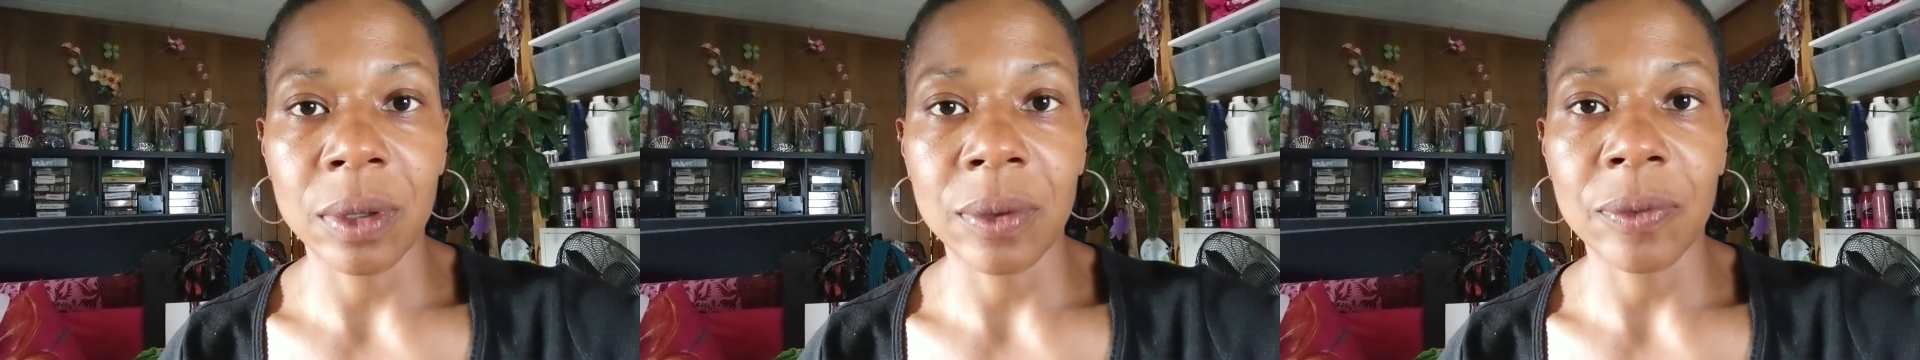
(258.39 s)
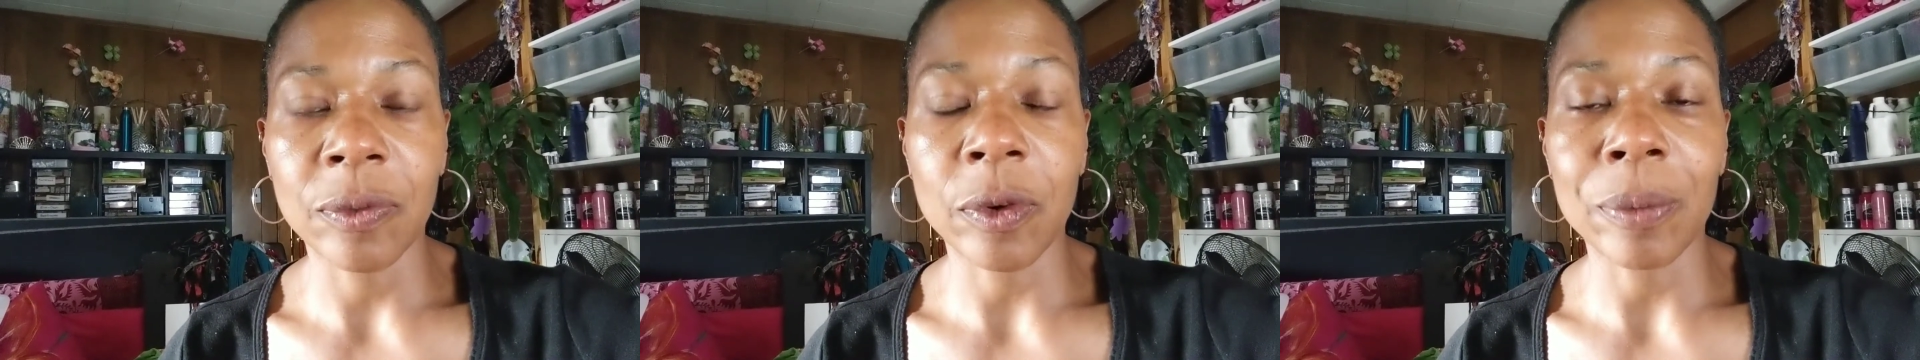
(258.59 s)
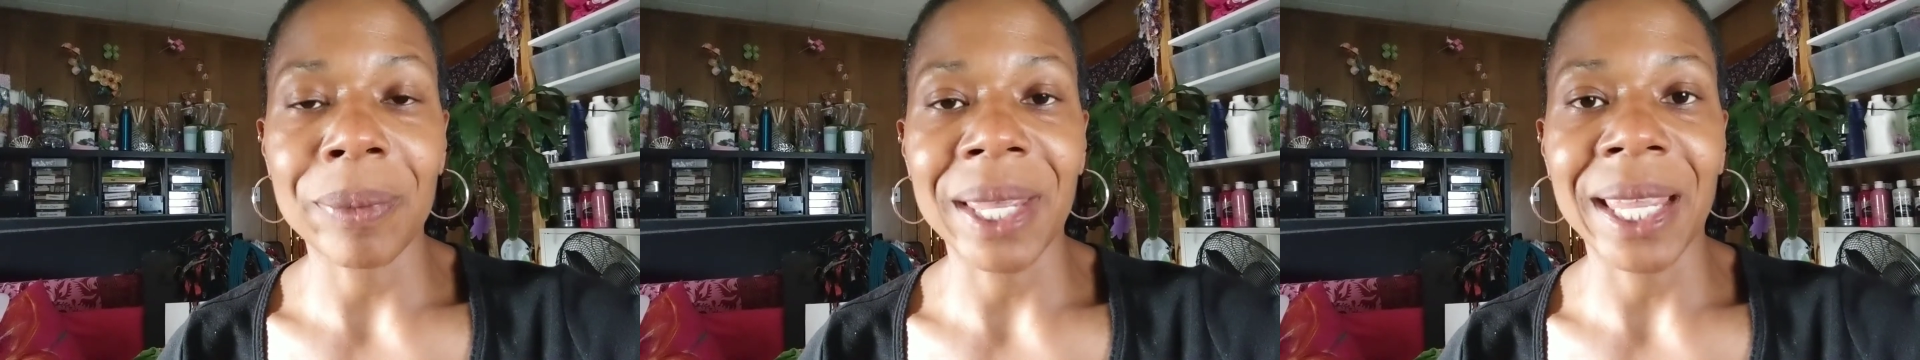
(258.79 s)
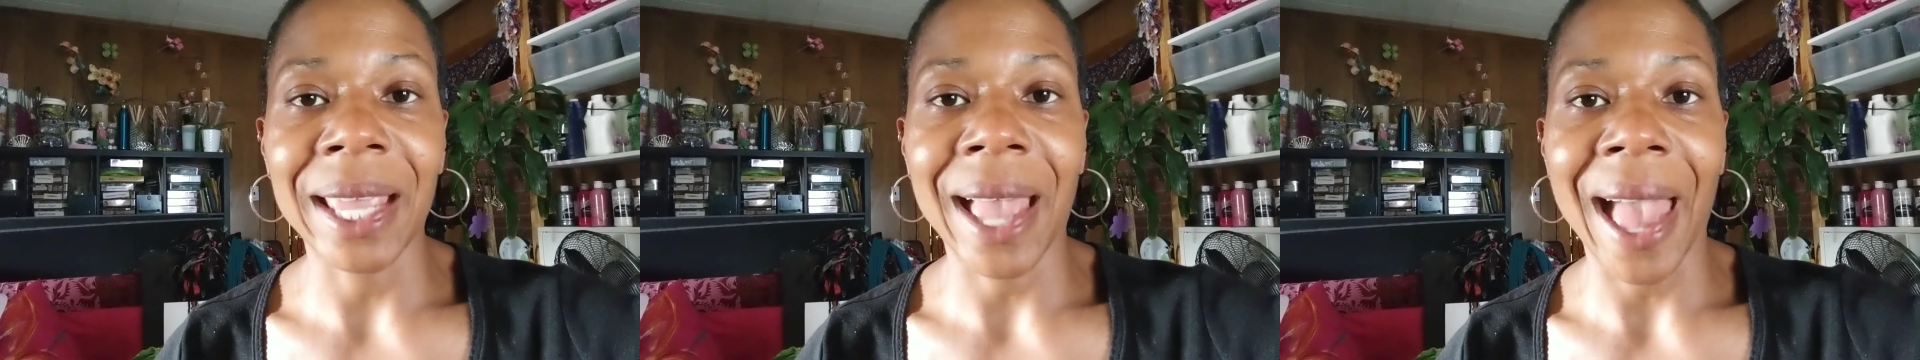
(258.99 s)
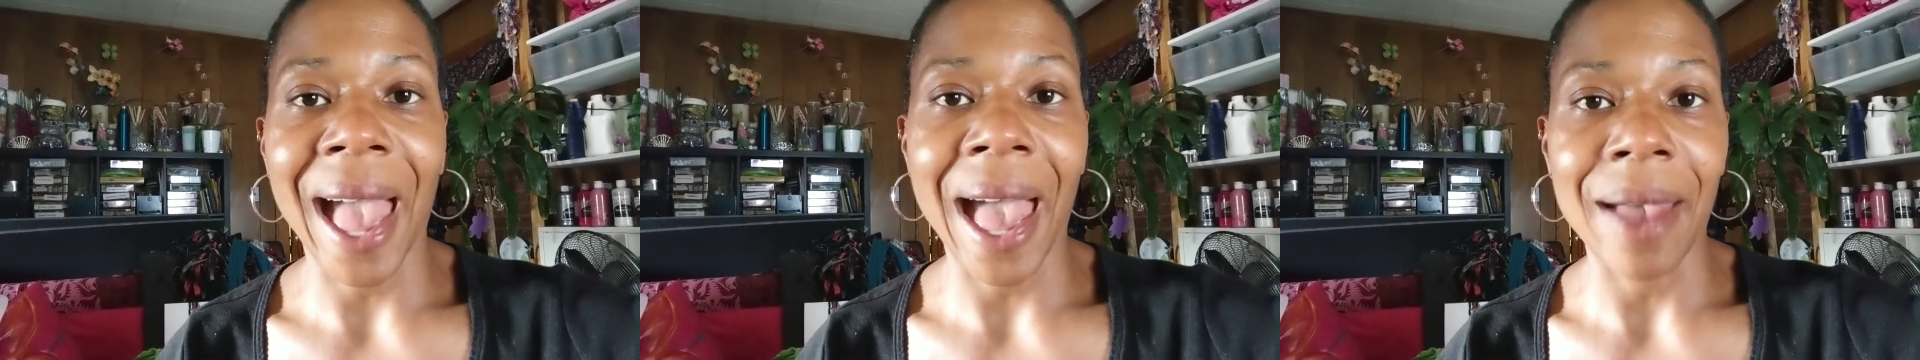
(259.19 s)
for me
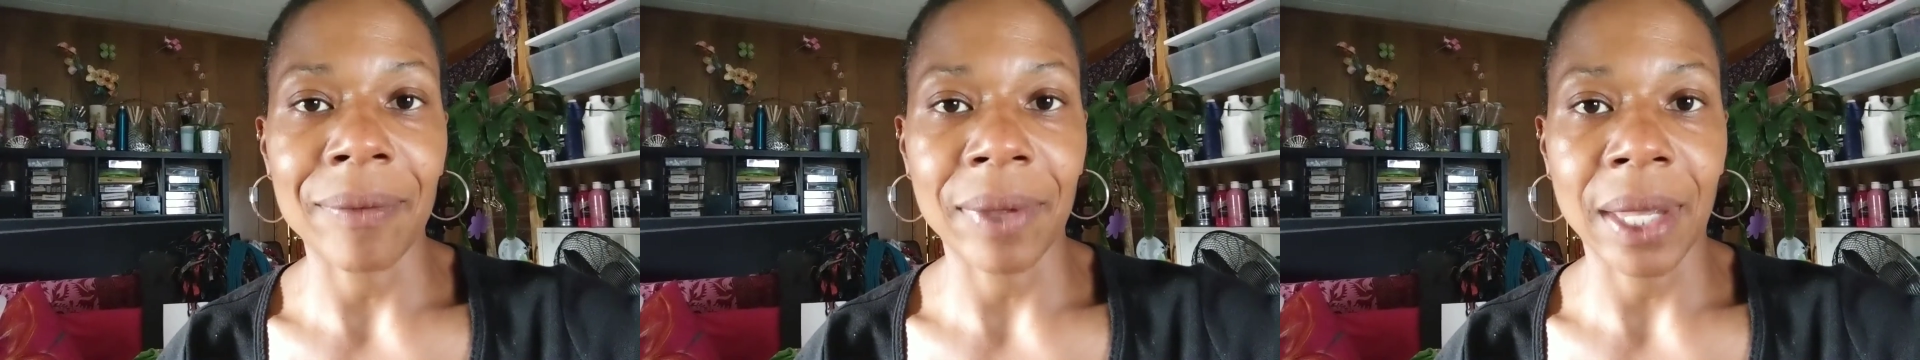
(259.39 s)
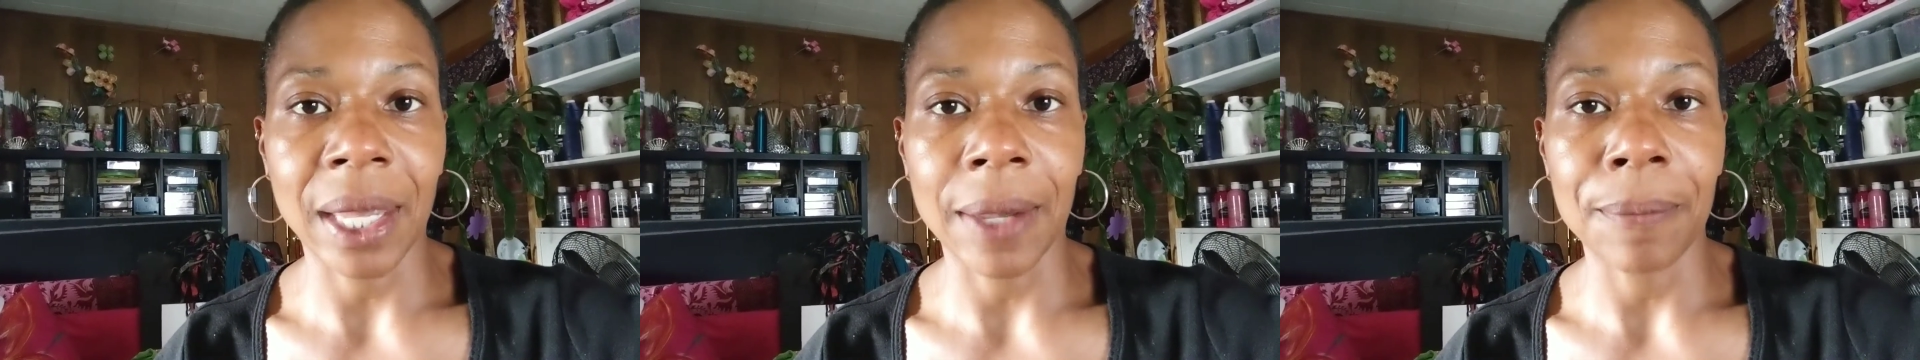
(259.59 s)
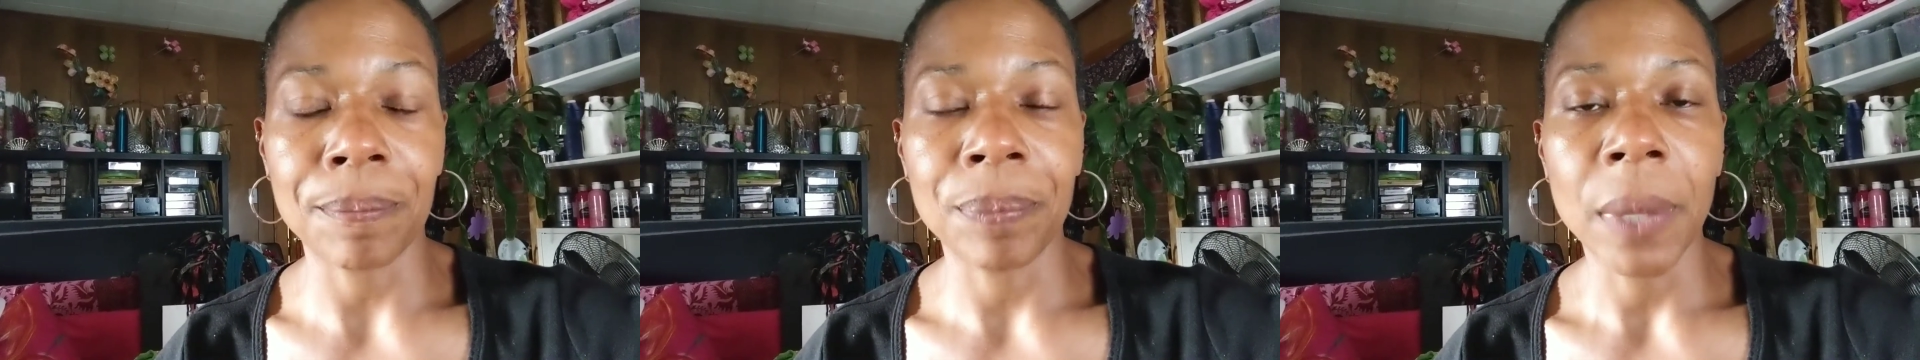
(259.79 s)
having it.